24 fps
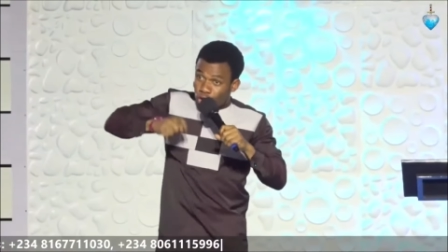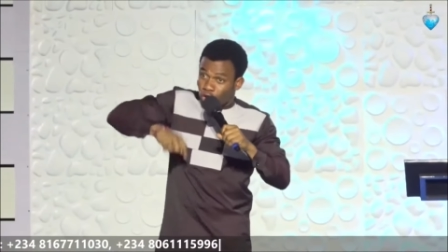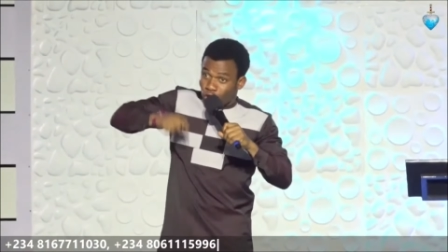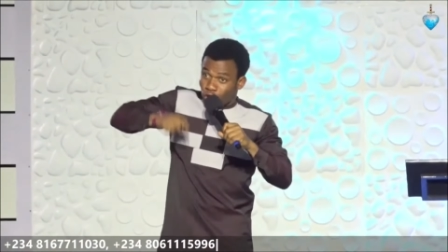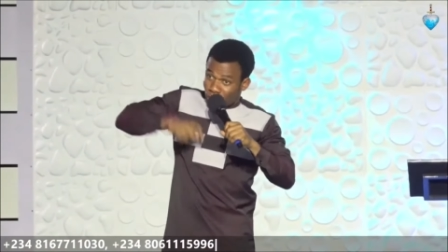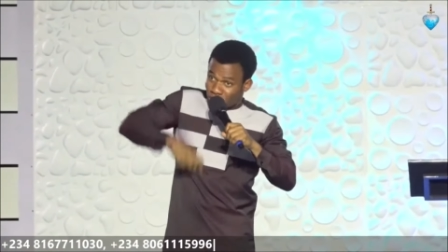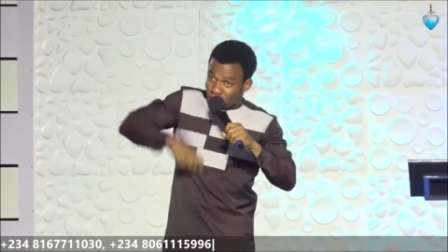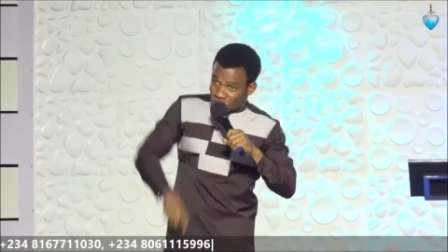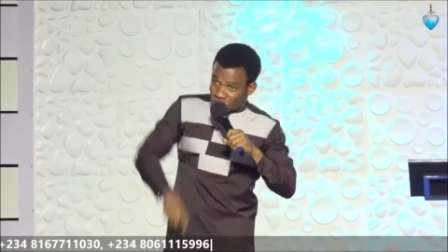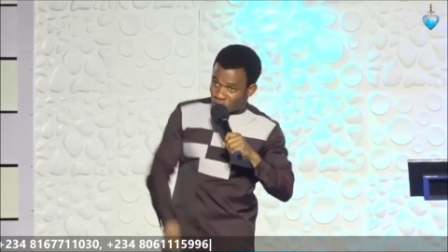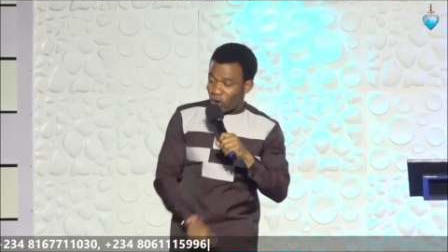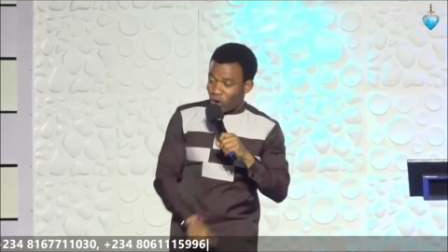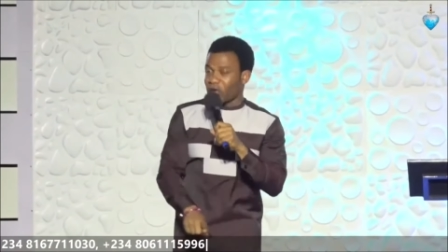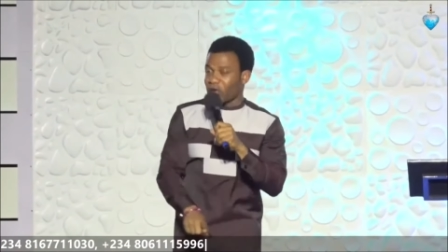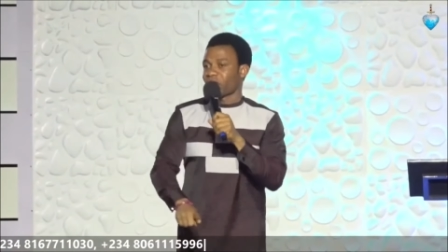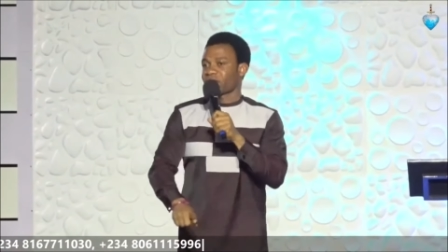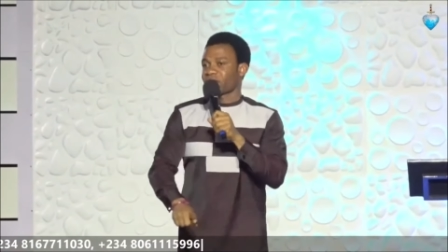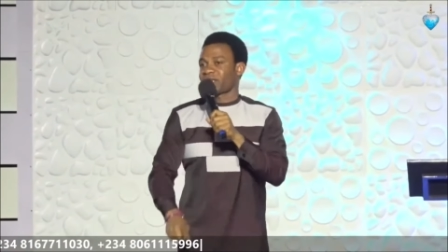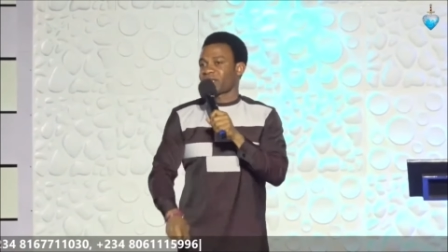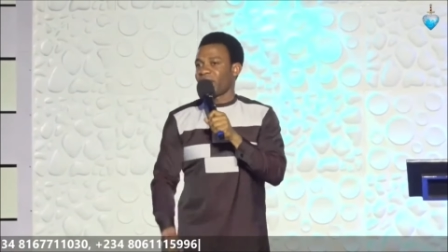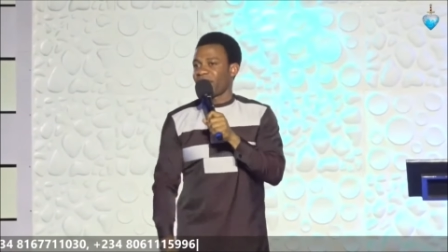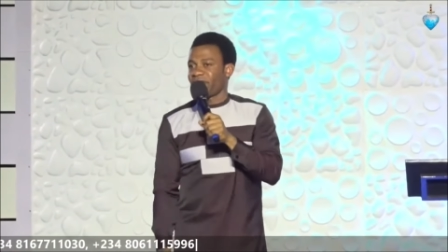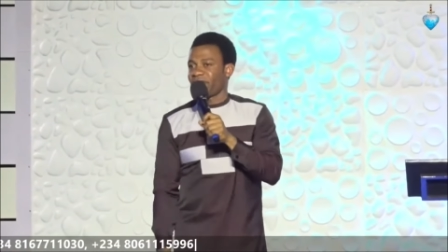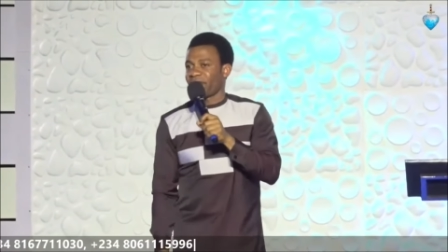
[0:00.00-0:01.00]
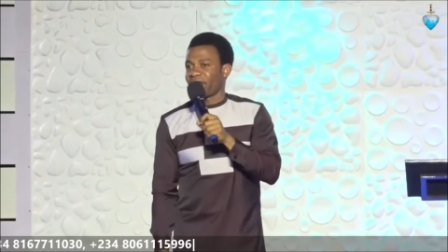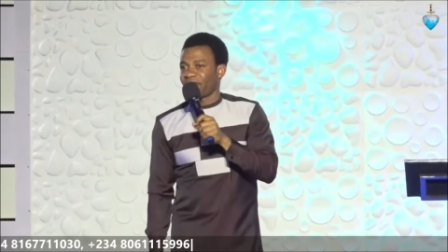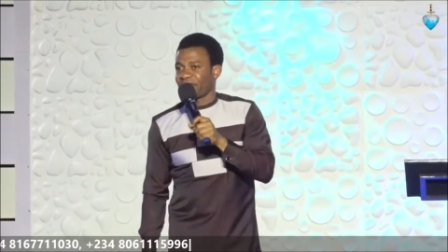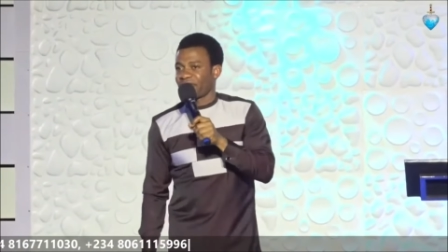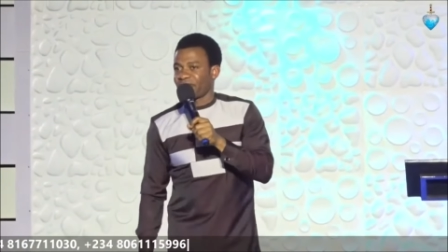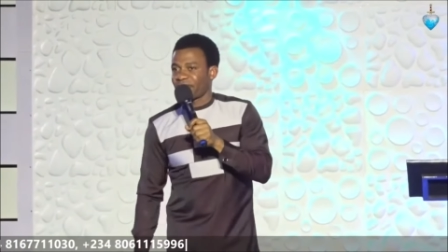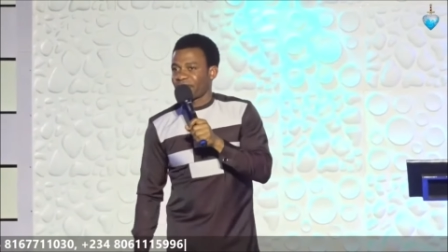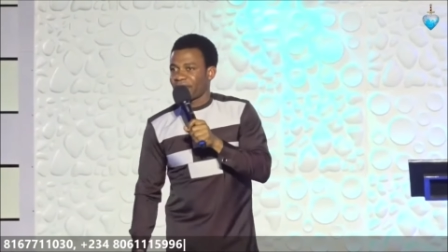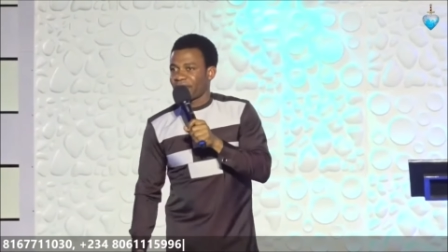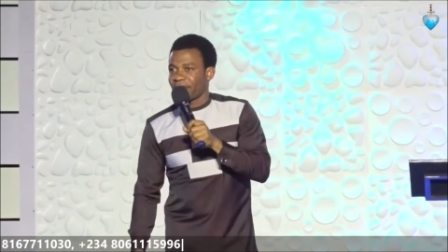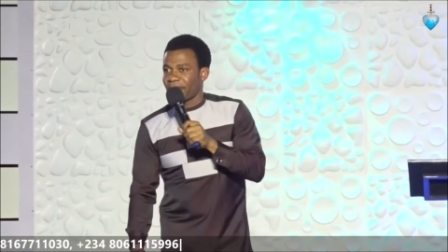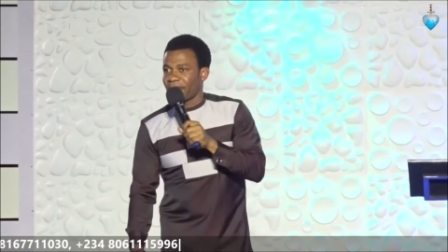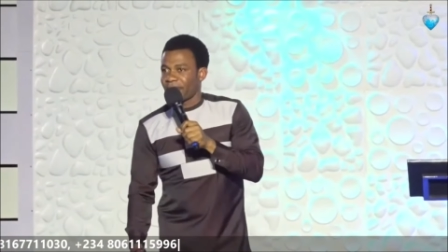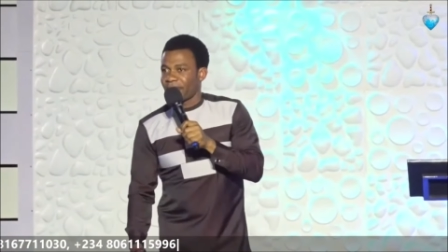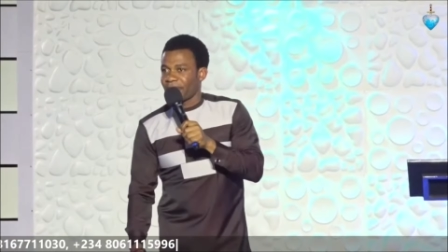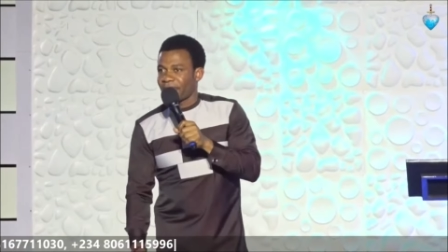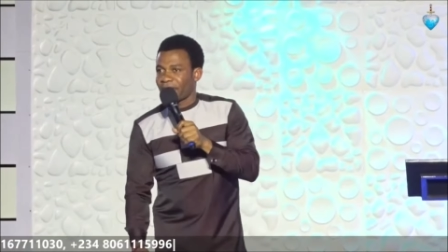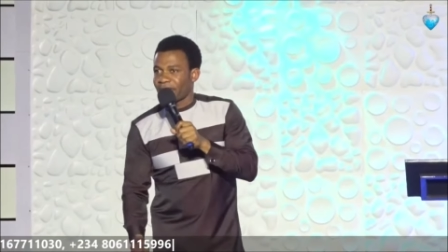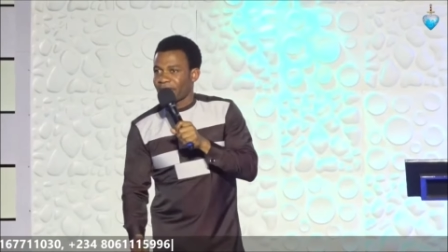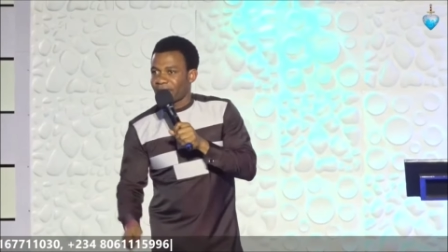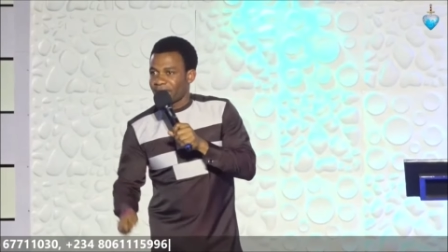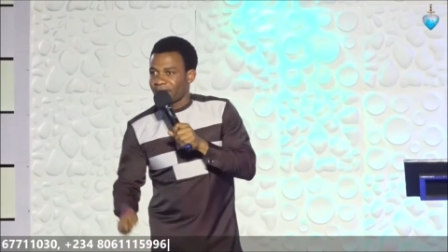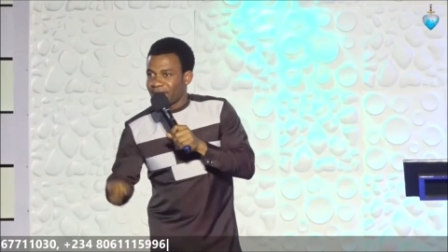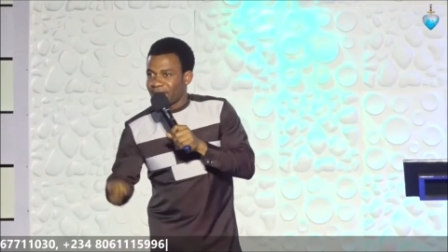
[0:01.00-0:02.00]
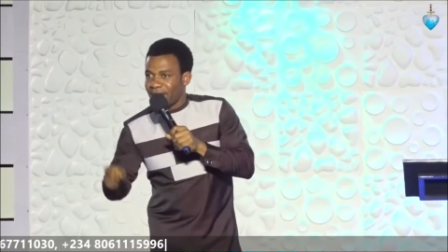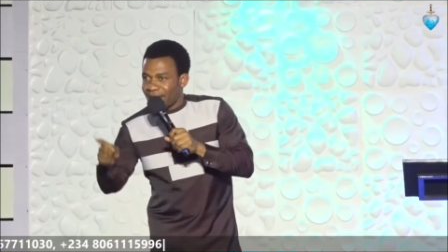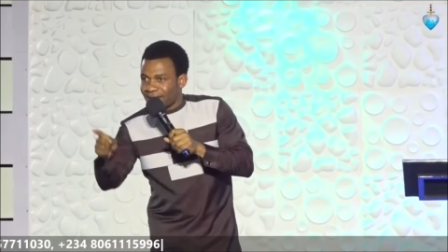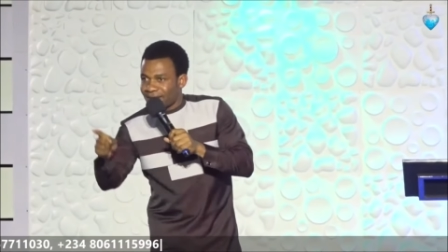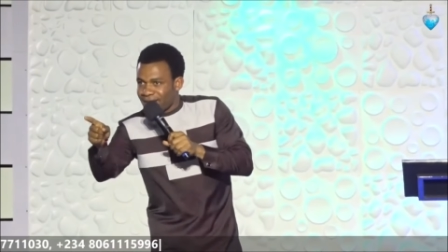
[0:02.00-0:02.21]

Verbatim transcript: to destroy yourself? That